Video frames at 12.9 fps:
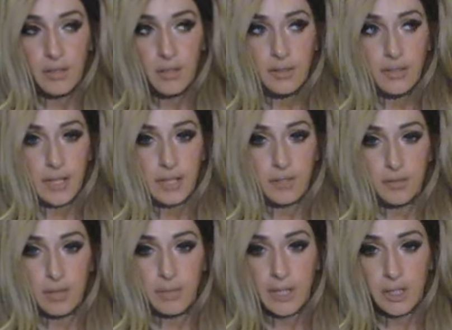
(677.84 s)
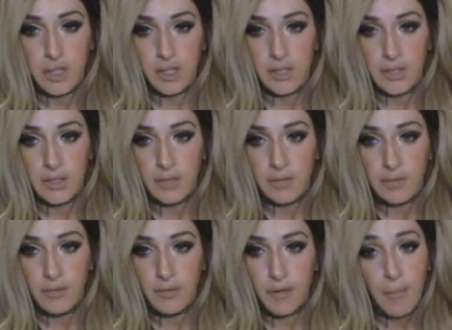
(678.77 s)
like 3 pictures
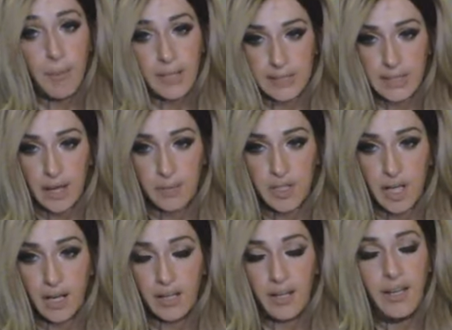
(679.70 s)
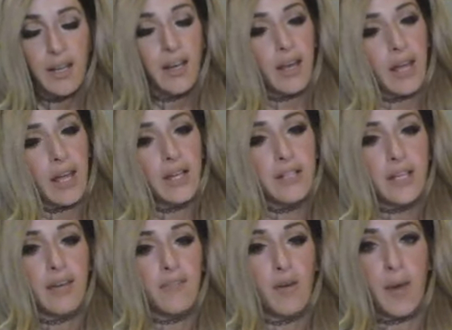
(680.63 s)
from my Snapchat, and
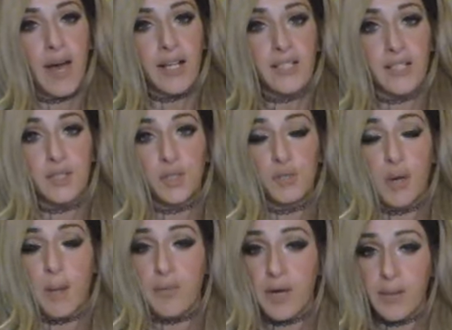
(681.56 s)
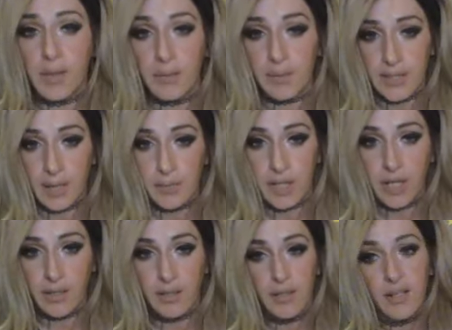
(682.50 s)
gave him access to my premium Snapchat.
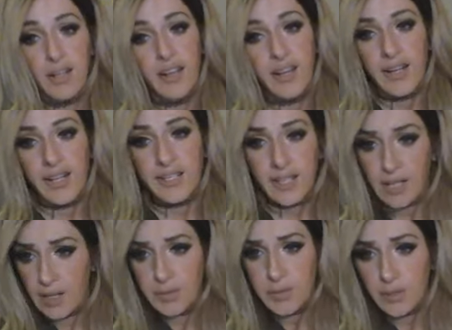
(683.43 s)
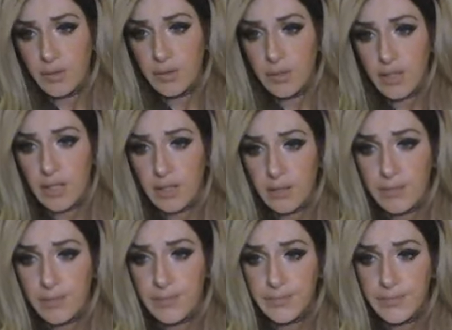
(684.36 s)
And I said, absolutely.
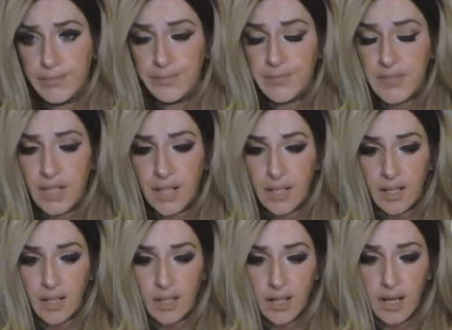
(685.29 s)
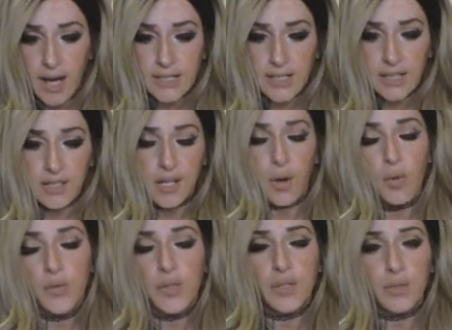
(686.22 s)
I said, the
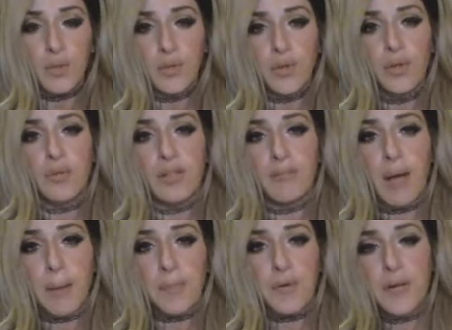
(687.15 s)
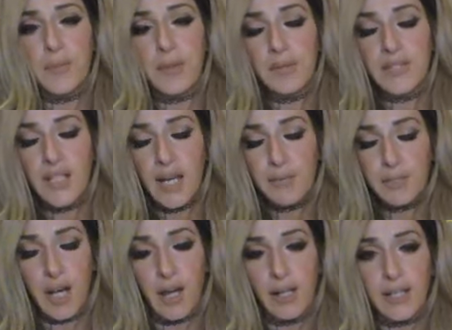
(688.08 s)
only rule with my premium
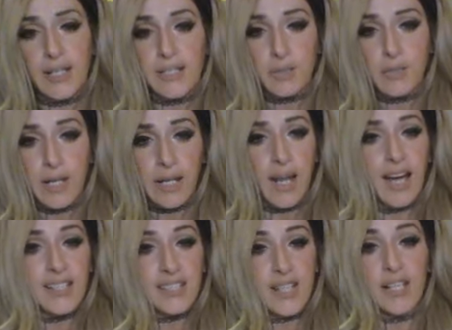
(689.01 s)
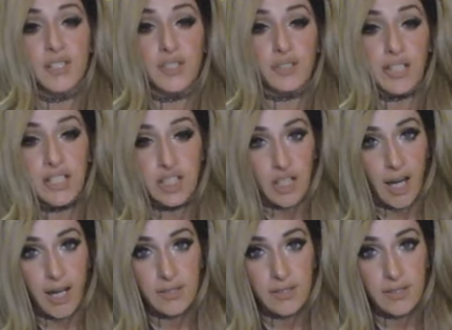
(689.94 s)
Snapchat is you cannot take screenshots.